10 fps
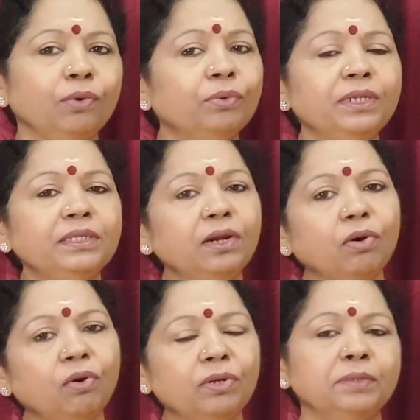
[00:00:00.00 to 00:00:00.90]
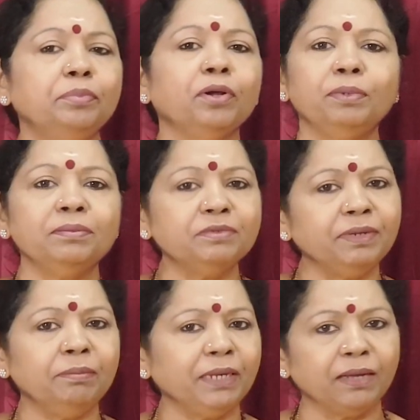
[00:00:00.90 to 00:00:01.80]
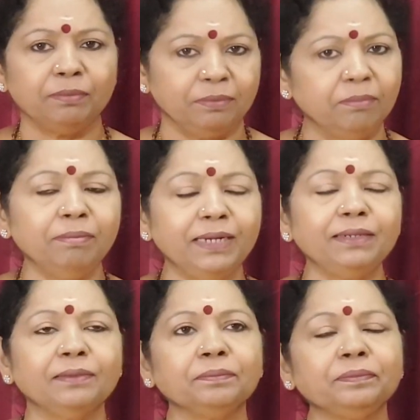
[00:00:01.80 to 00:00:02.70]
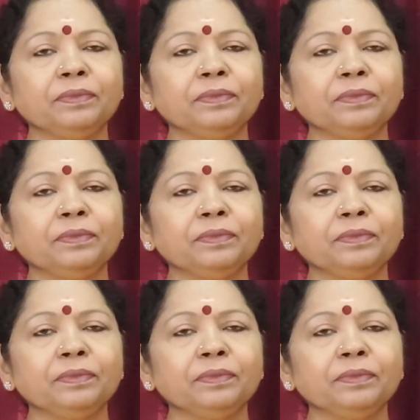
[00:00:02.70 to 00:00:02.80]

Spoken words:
only then all the problems will become better.